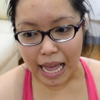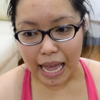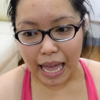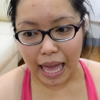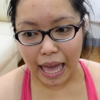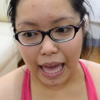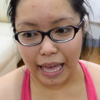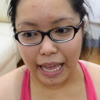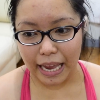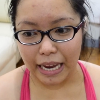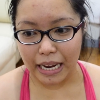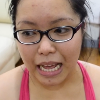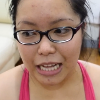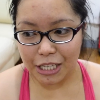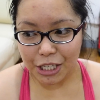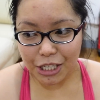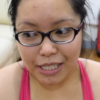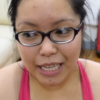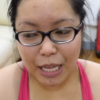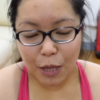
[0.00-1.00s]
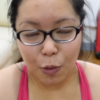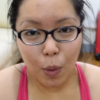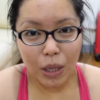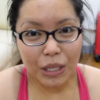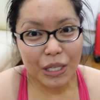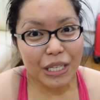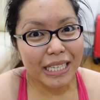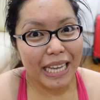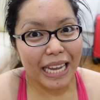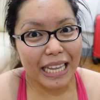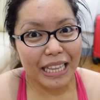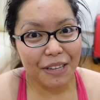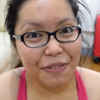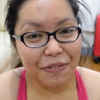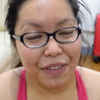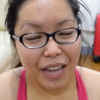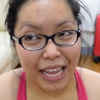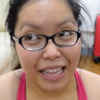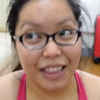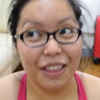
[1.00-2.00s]
and I just didn't want to say it
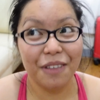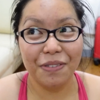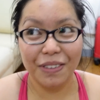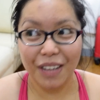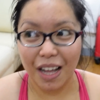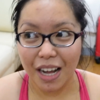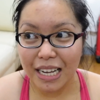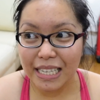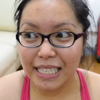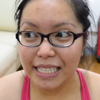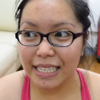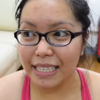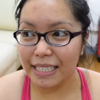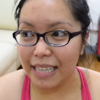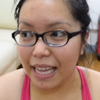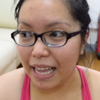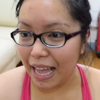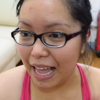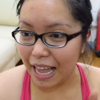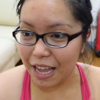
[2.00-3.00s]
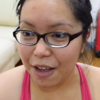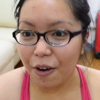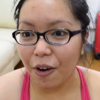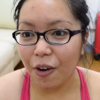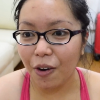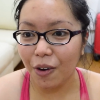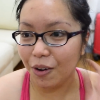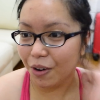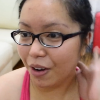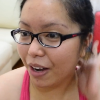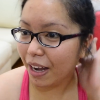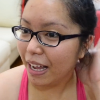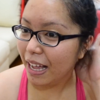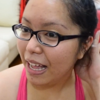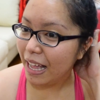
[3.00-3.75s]
in the vlogs kasi ayokong,